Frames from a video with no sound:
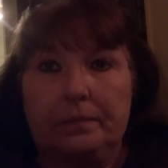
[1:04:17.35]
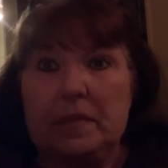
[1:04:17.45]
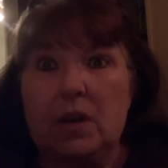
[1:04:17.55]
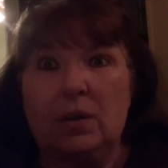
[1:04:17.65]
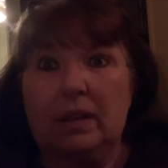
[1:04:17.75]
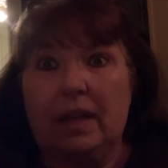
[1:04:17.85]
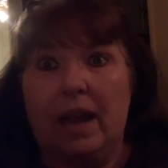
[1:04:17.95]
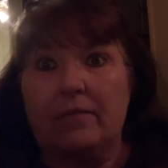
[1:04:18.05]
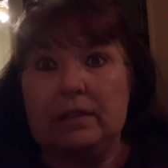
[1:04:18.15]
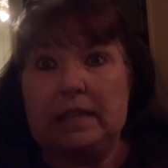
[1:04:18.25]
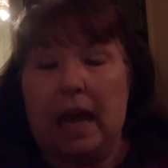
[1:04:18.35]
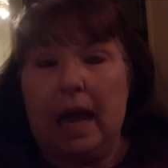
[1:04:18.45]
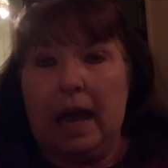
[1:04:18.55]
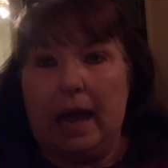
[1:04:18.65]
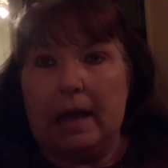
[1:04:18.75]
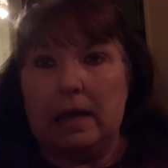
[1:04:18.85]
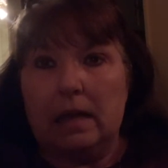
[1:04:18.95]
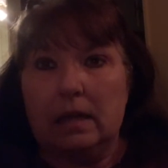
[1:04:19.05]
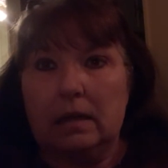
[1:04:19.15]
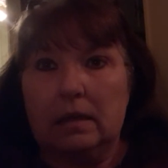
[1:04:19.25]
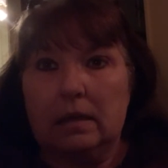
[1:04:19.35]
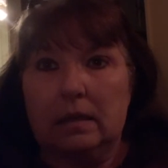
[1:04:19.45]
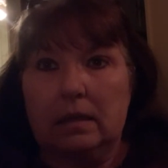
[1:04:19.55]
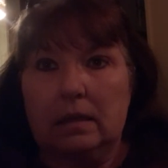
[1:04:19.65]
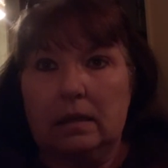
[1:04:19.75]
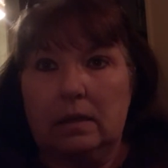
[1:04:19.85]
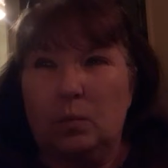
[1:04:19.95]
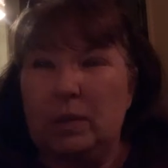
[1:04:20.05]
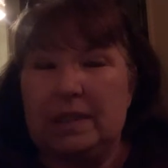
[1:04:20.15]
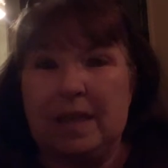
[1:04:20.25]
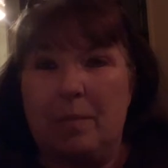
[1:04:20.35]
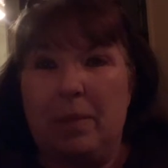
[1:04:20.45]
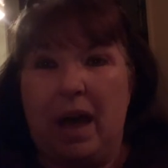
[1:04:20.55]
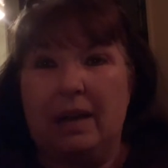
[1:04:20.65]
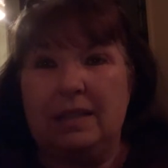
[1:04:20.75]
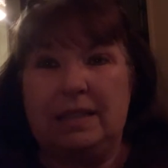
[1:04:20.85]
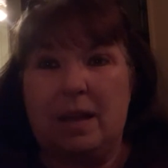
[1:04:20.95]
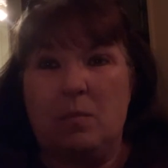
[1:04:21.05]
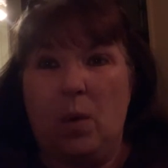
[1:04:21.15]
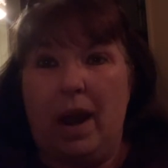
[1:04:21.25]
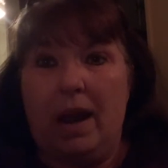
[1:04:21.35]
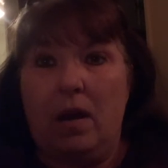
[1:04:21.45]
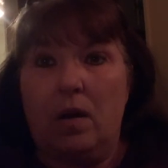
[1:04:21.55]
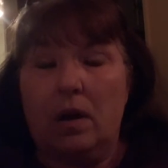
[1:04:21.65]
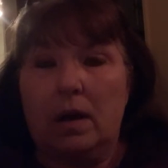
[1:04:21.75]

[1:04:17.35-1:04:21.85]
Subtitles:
nearly every day with somebody somewhere.